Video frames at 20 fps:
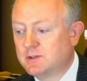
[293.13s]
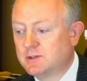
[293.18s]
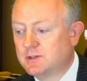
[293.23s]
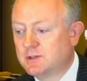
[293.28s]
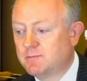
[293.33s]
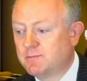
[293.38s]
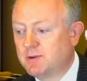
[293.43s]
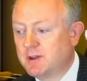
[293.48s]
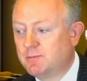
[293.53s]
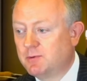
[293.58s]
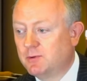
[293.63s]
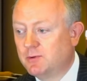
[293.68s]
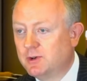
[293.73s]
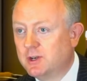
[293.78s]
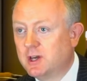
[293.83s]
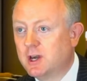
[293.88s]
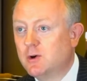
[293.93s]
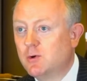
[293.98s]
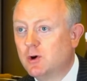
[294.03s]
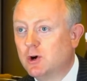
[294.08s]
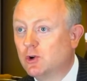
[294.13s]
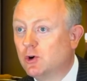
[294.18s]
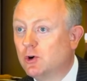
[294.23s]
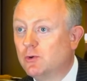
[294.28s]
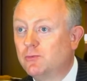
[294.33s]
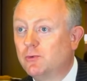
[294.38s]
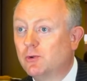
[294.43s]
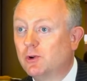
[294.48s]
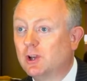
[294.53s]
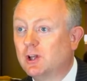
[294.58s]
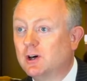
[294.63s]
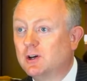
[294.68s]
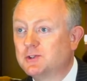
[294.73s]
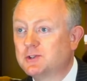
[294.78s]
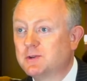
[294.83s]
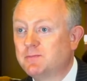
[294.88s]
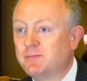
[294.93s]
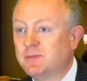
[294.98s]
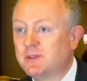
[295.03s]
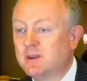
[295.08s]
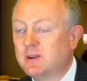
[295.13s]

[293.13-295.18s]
some people know an awful lot.